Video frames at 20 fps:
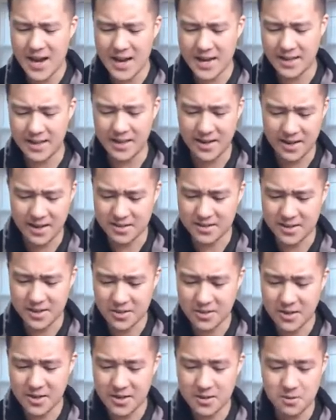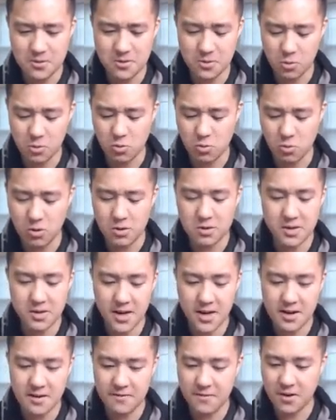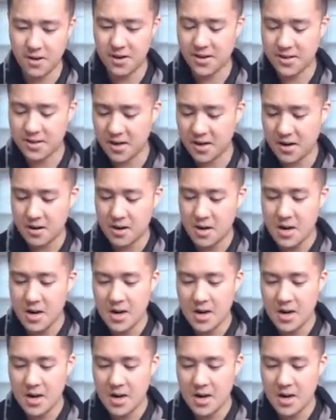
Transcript: And then I was like trying to do, ooh, Roller Skater, very nice card.